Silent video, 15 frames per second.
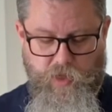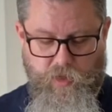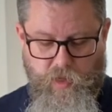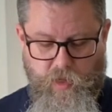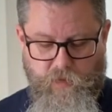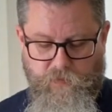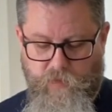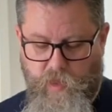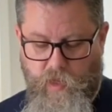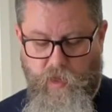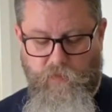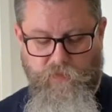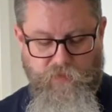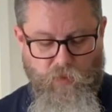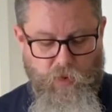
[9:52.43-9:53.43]
of the
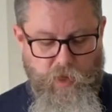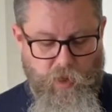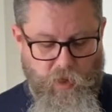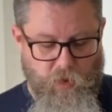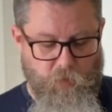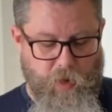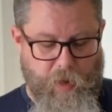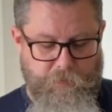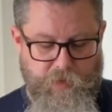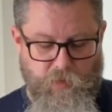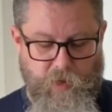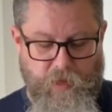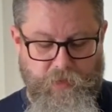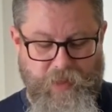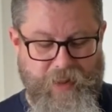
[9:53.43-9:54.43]
foil wrapped
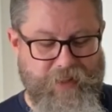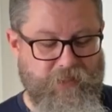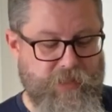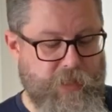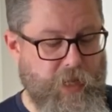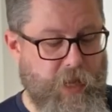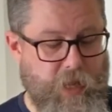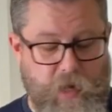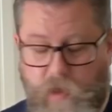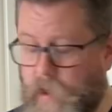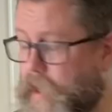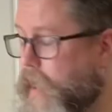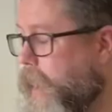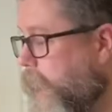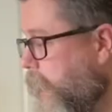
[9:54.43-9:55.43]
around the outside.
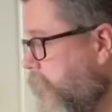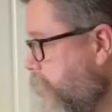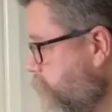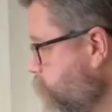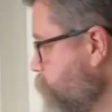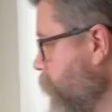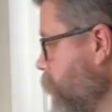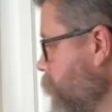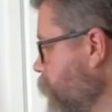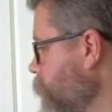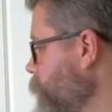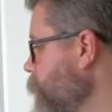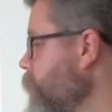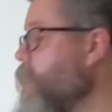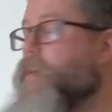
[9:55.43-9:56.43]
I have my
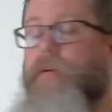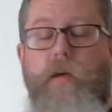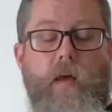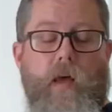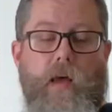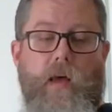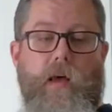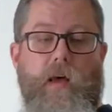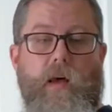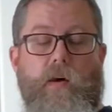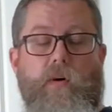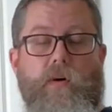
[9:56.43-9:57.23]
oven all